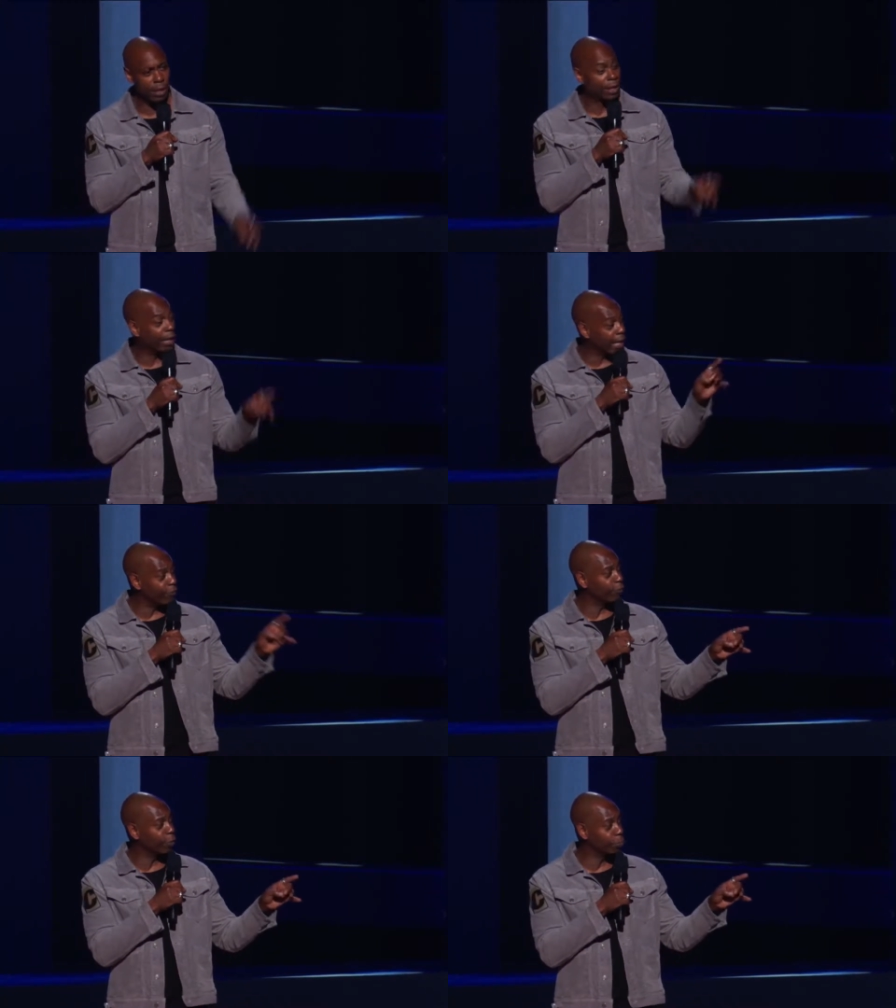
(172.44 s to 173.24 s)
And
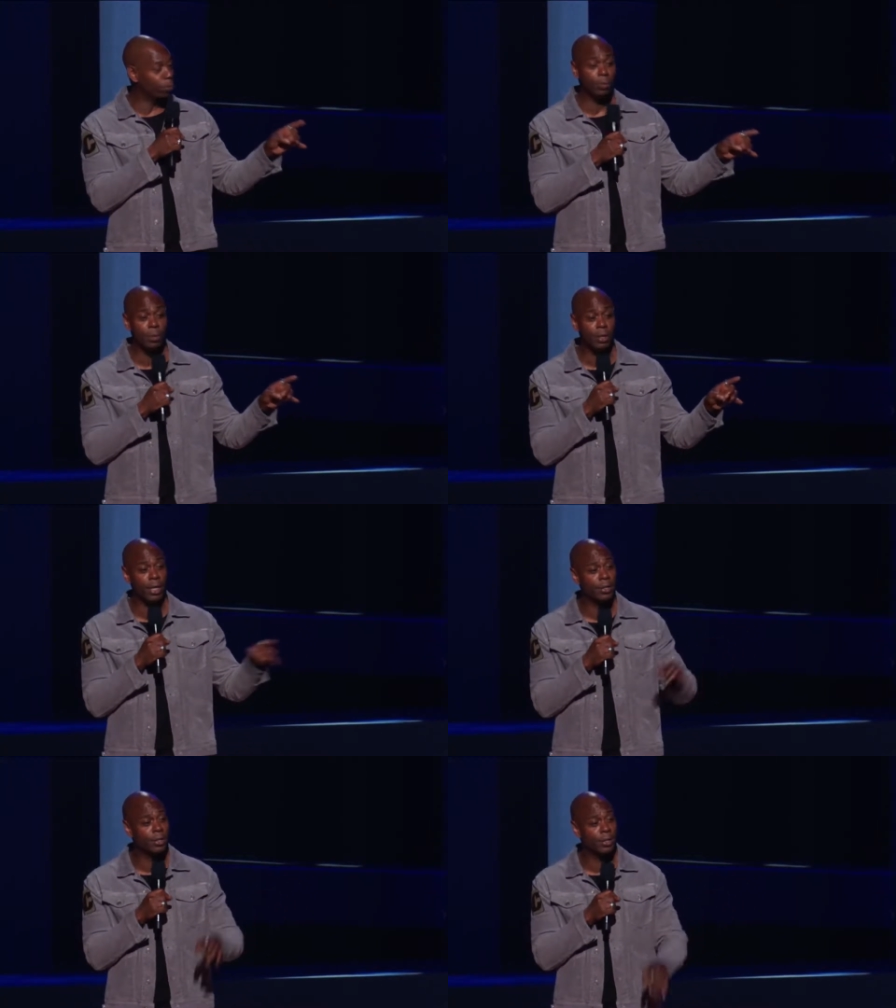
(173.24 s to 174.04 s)
every
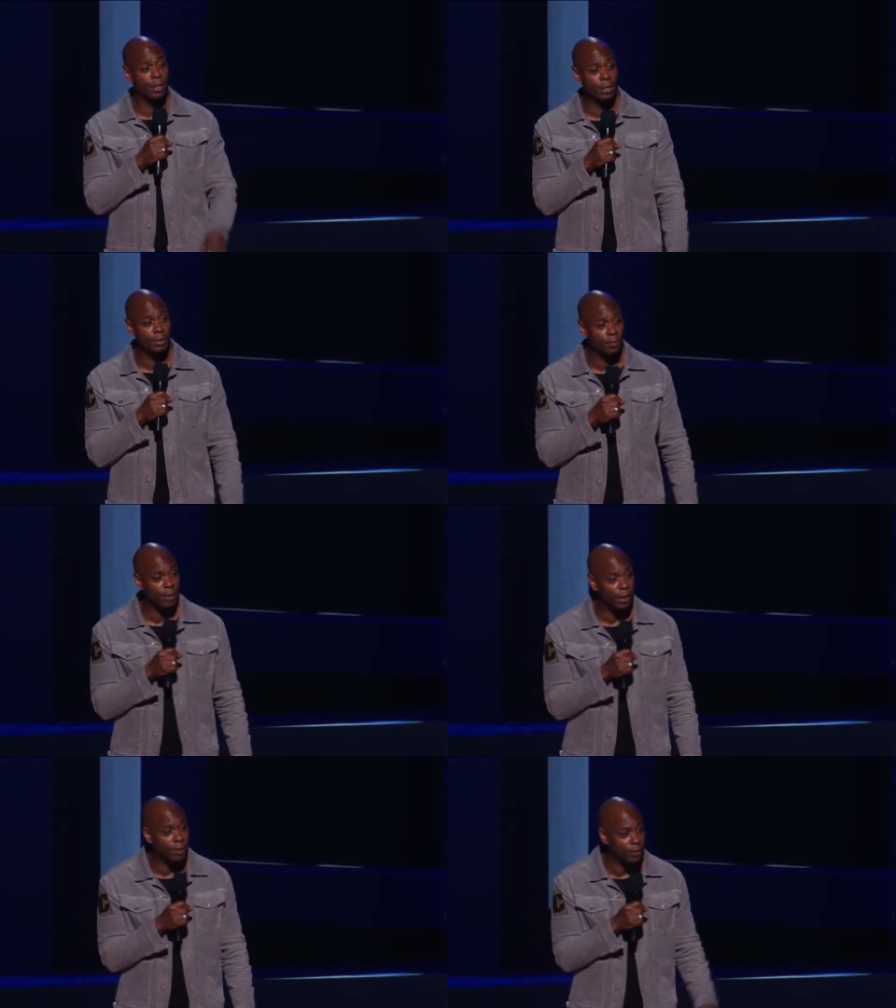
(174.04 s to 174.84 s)
publication here in the
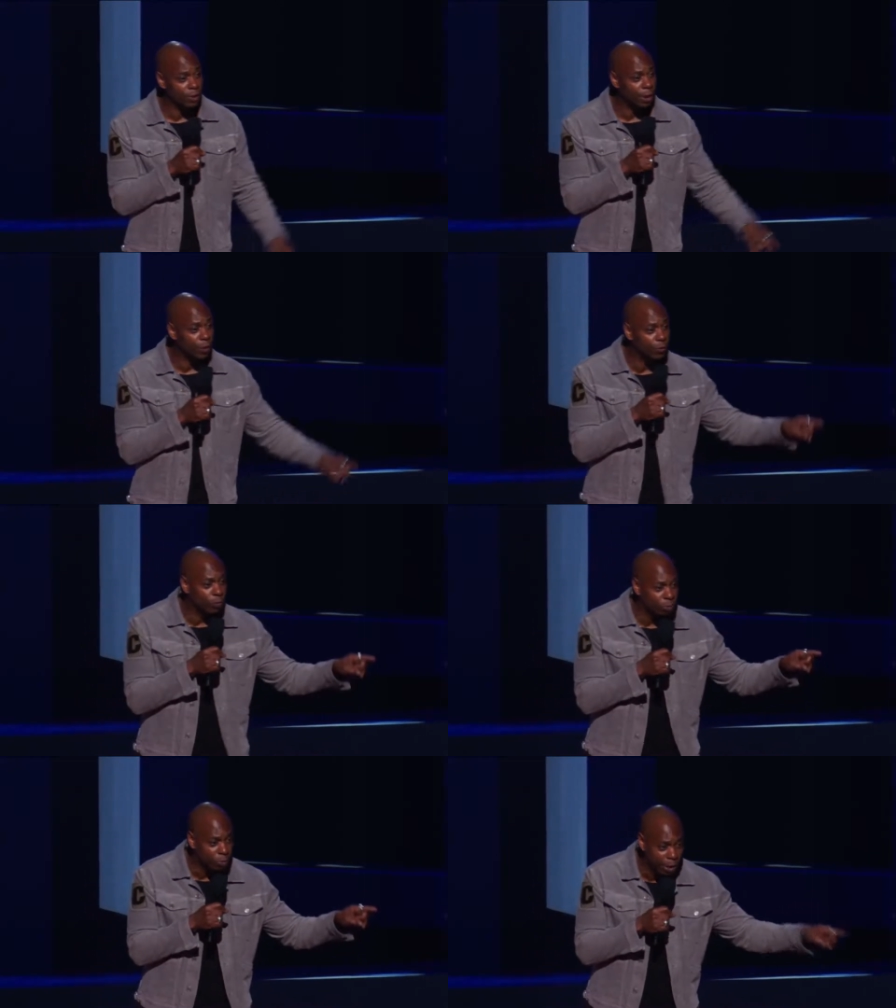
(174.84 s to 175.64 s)
United States,
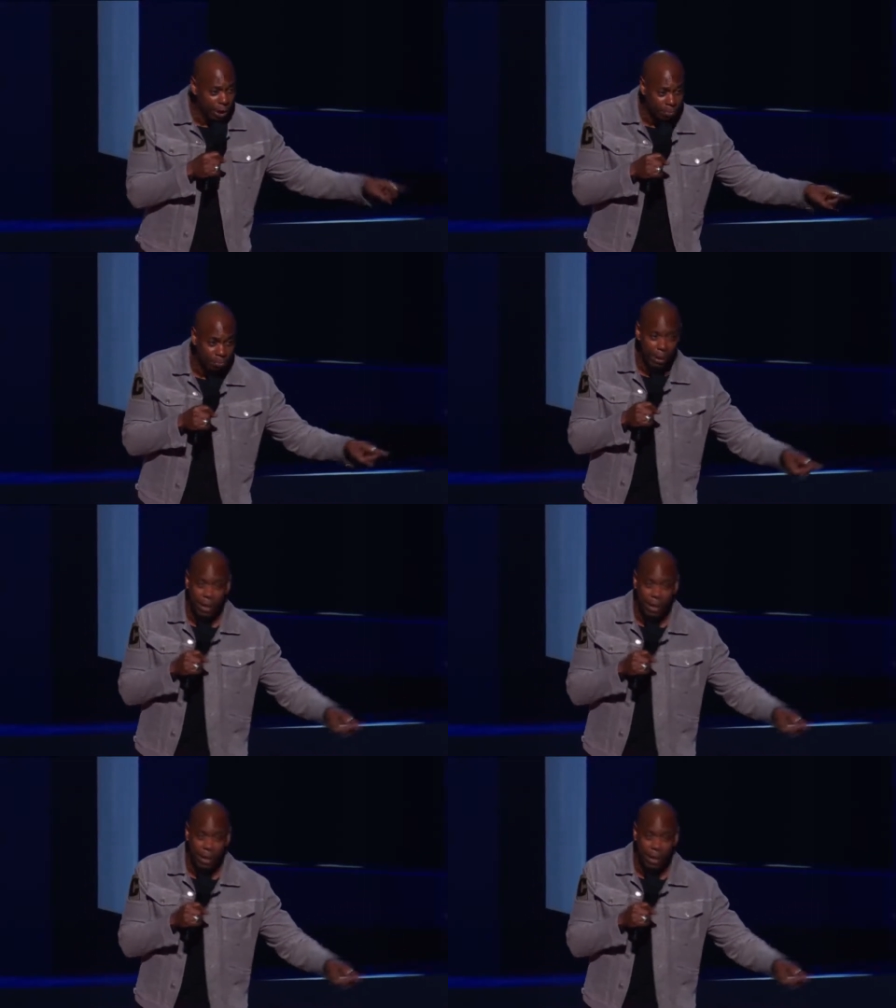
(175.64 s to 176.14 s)
from Jet